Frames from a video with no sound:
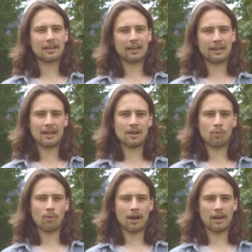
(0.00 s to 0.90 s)
clear
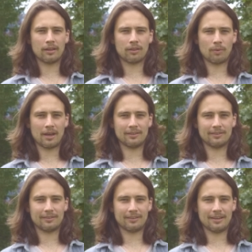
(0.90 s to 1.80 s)
why
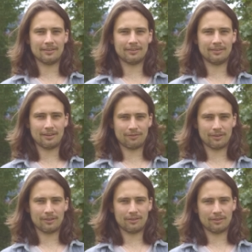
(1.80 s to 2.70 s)
Thwaites is
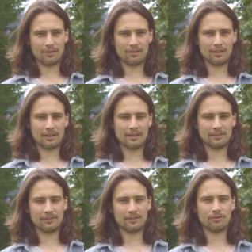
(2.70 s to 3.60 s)
different to other
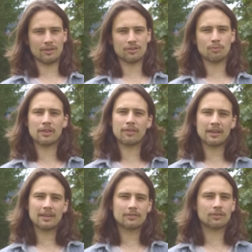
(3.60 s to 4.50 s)
glaciers in the region. We
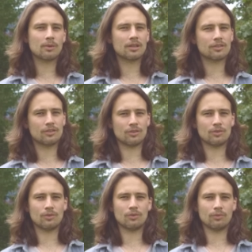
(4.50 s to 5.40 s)
think it's something to
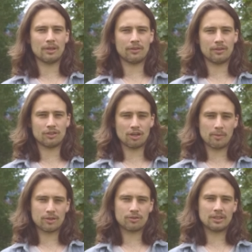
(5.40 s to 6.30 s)
do with the
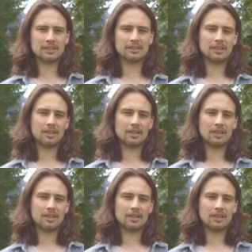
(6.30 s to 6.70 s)
geometry.